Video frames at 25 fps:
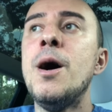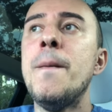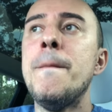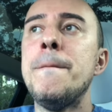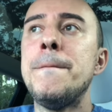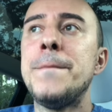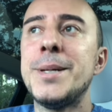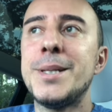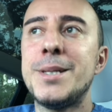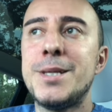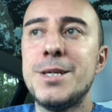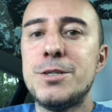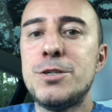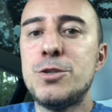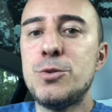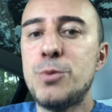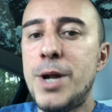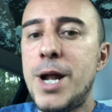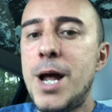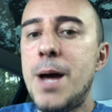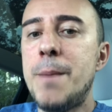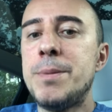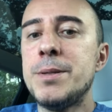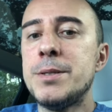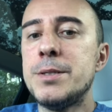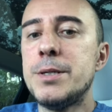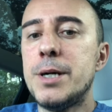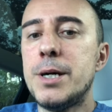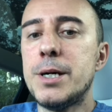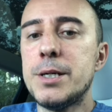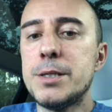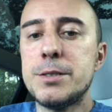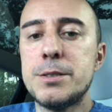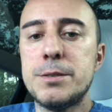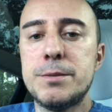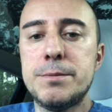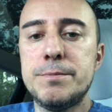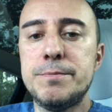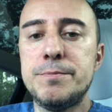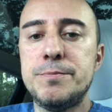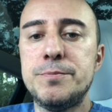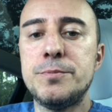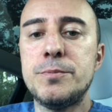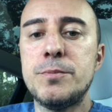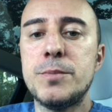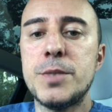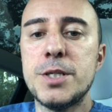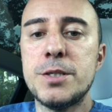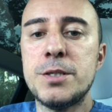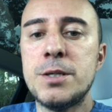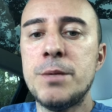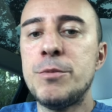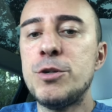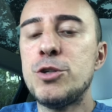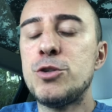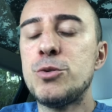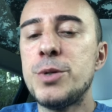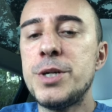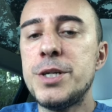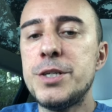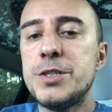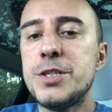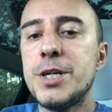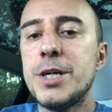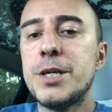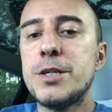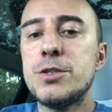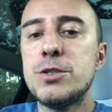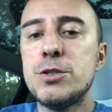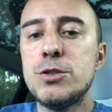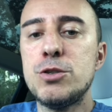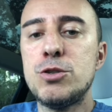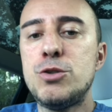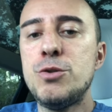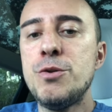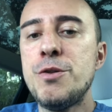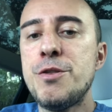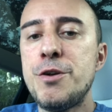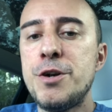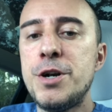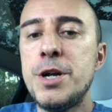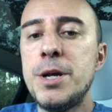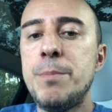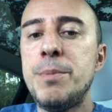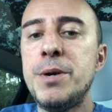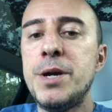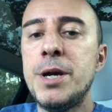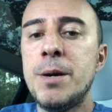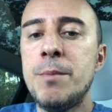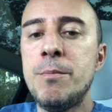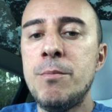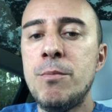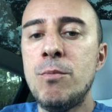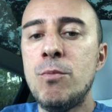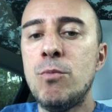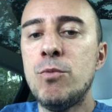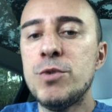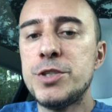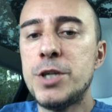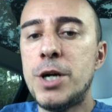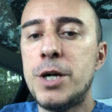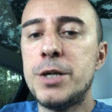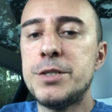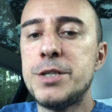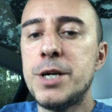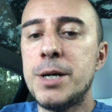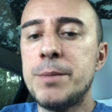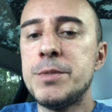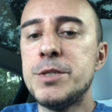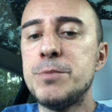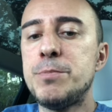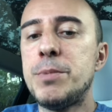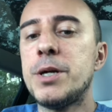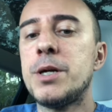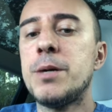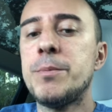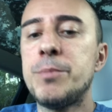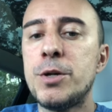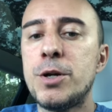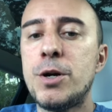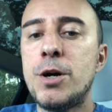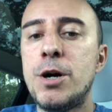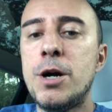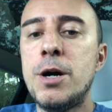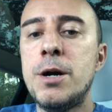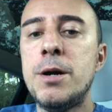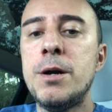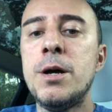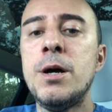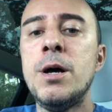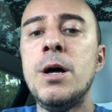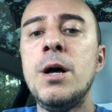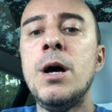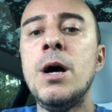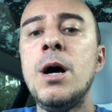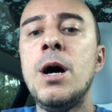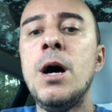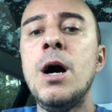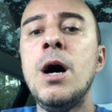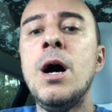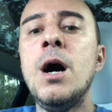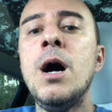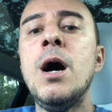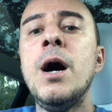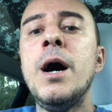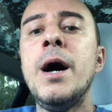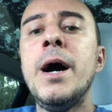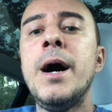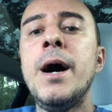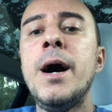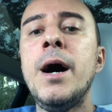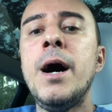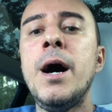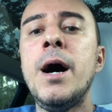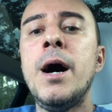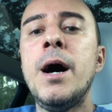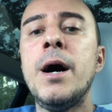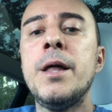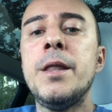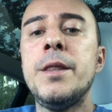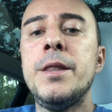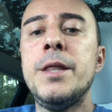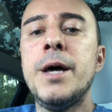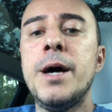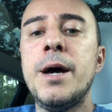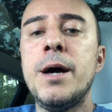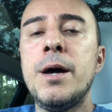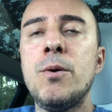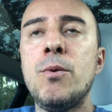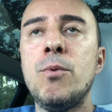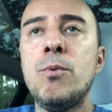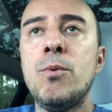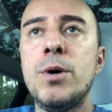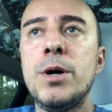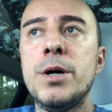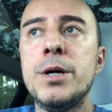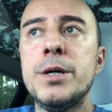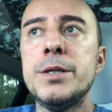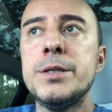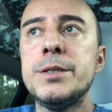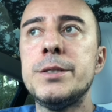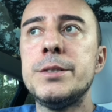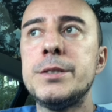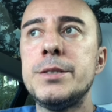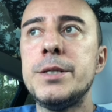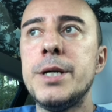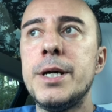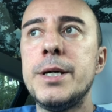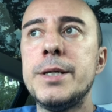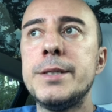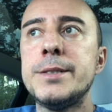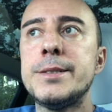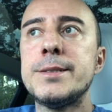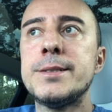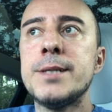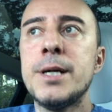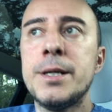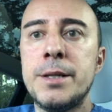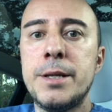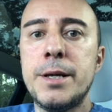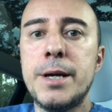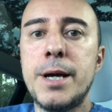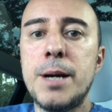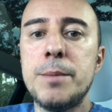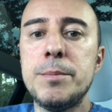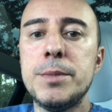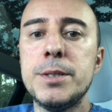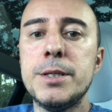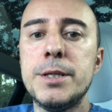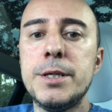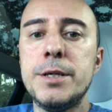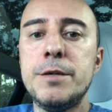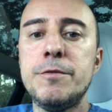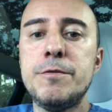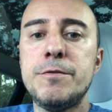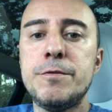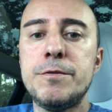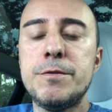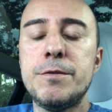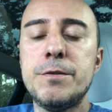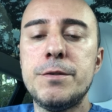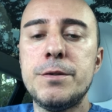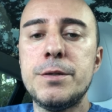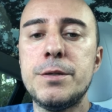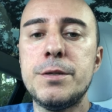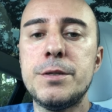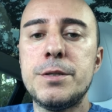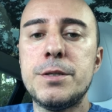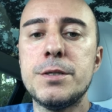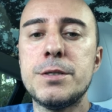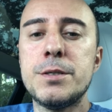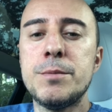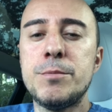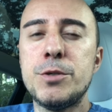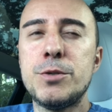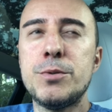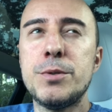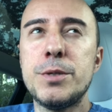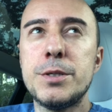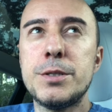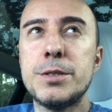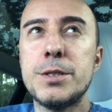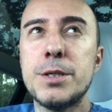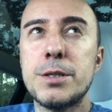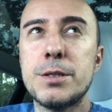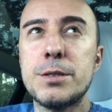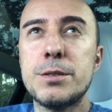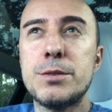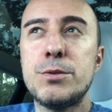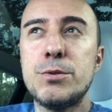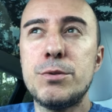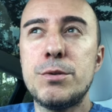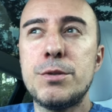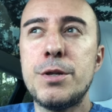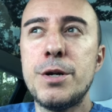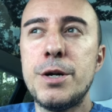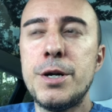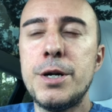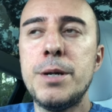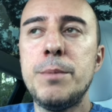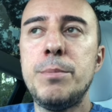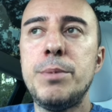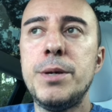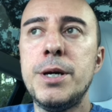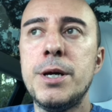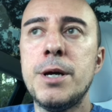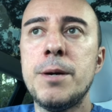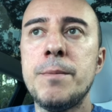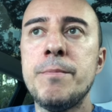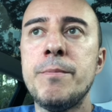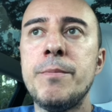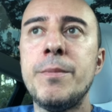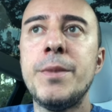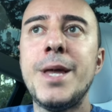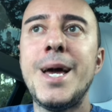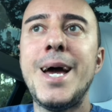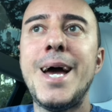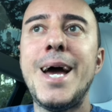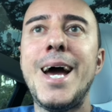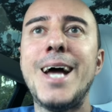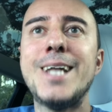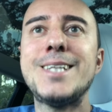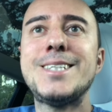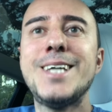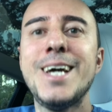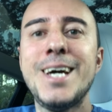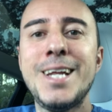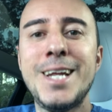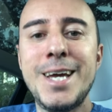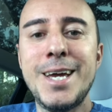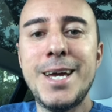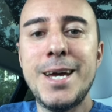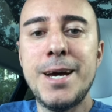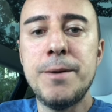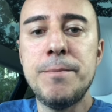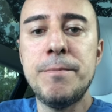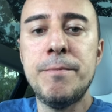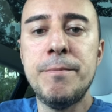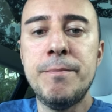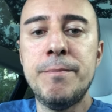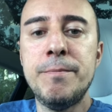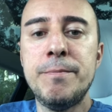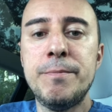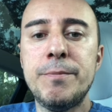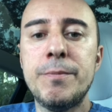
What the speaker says: But this is what happened to us. December 26th, 2:30 p.m. was our time to pick up the car. That was a Sunday, I believe. December 26th, 2:30 p.m. At 10 a.m.